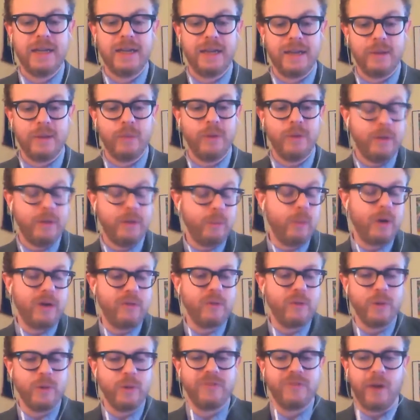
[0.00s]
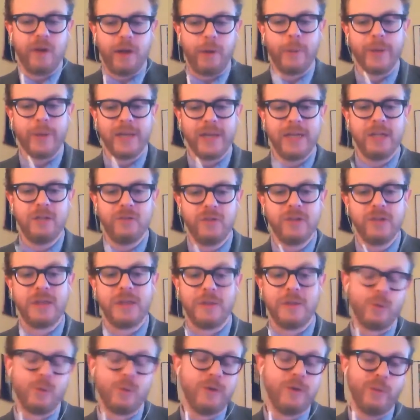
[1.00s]
we, what if we were following in his
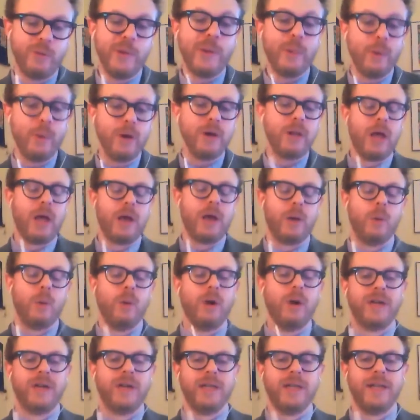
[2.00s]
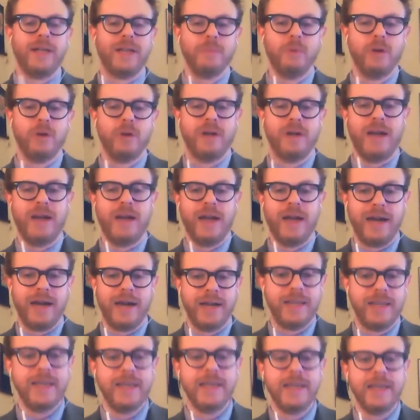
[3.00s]
footsteps? What if we were walk, walking like a Buddha,
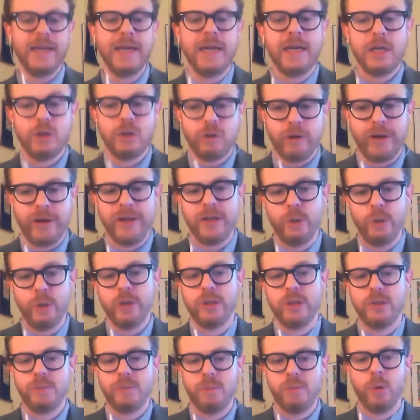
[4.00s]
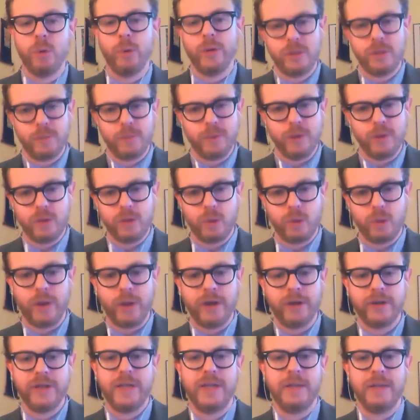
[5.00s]
i.e., trying to explore what
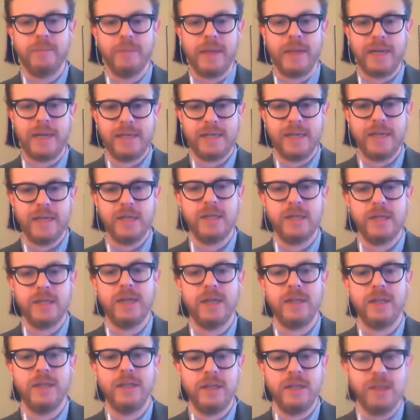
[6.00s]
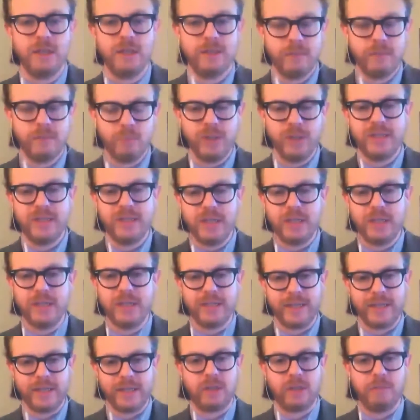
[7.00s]
spirituality and meditation and these Buddhist
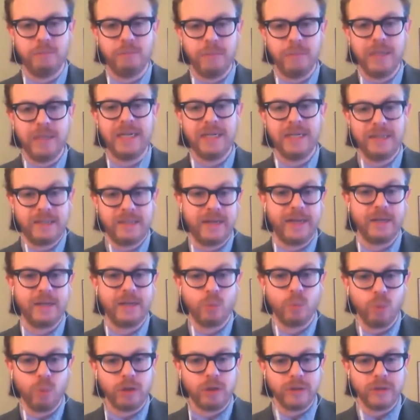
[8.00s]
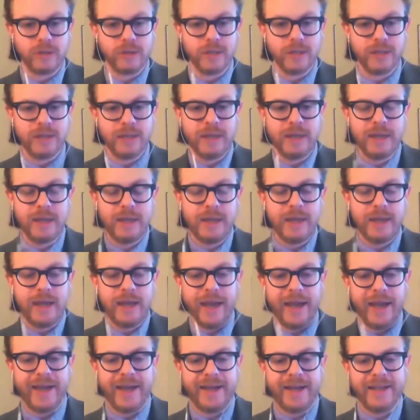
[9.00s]
teachings actually mean in today's world?
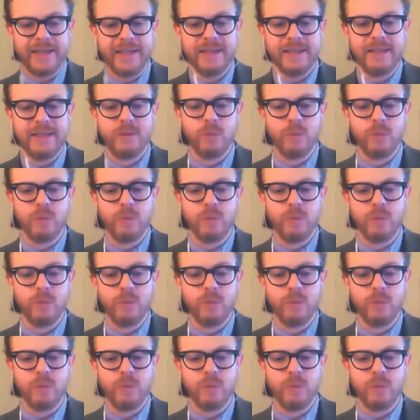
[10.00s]
And